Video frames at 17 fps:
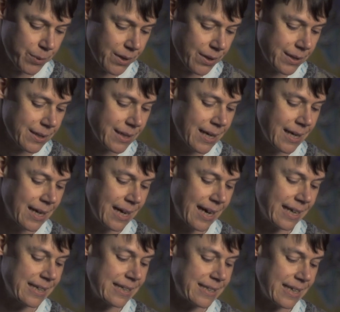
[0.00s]
bird
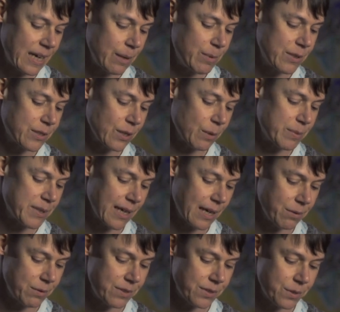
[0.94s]
and the tabletop's
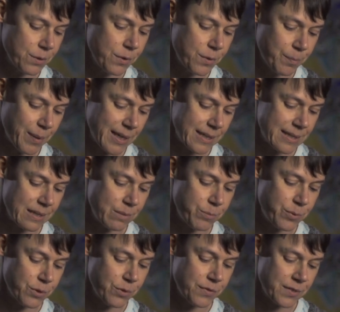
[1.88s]
houndstooth pattern
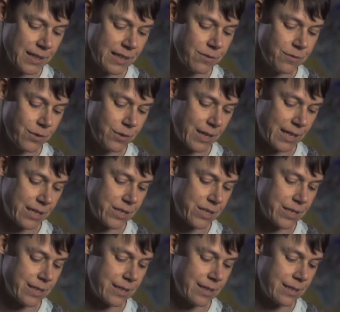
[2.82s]
proved
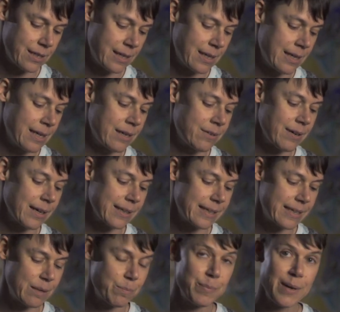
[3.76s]
influential, rather
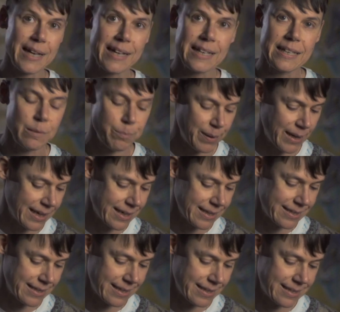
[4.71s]
than Peggy the
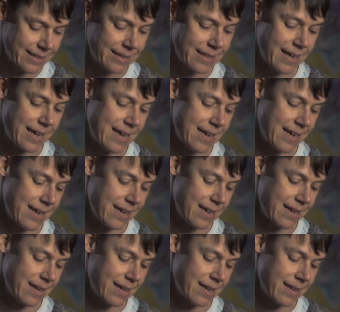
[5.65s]
Pegasus say.